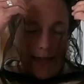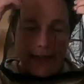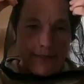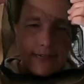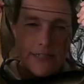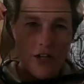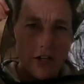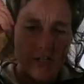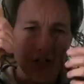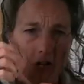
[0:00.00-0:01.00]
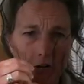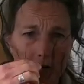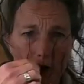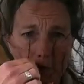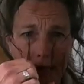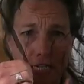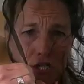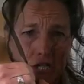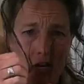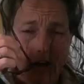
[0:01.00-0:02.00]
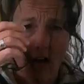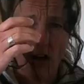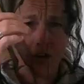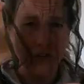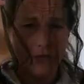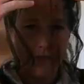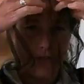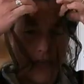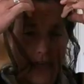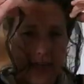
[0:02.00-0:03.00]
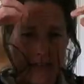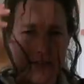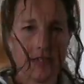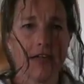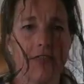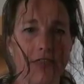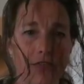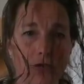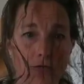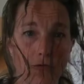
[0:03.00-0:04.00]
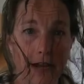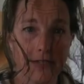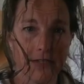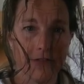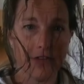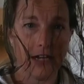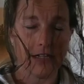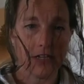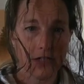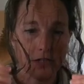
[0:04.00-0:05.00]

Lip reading: And then it's got a darker mesh on your face than the rest of it.